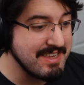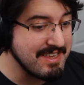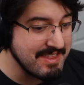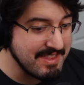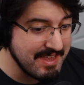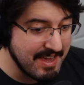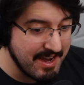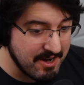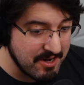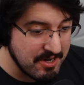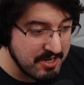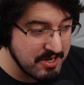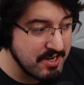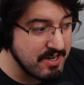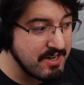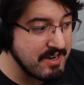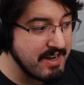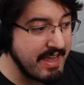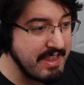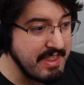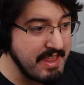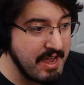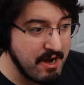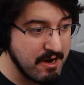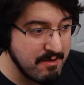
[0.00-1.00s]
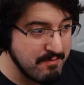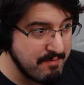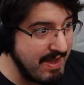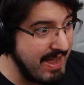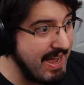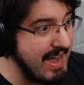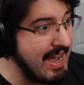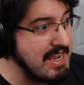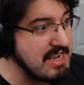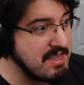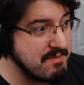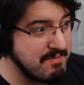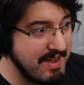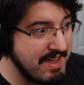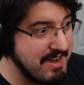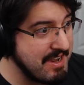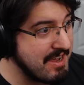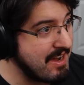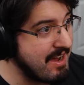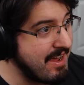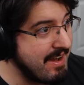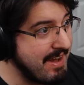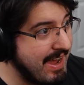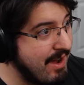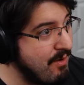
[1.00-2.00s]
They are good and they are bad, depending
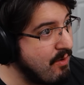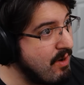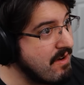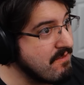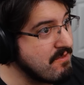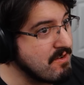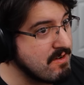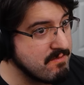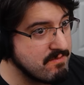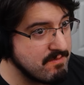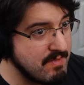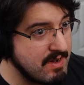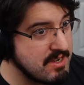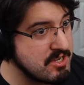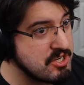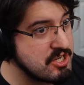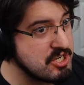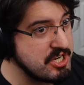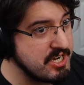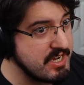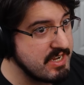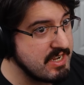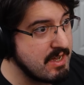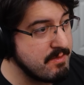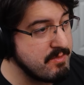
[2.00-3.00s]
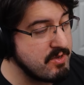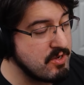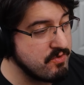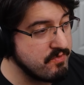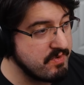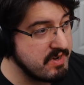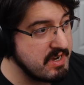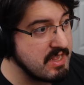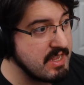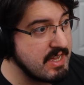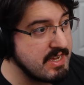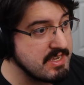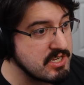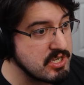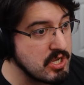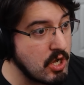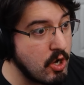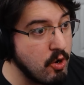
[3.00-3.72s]
on however much GW realizes,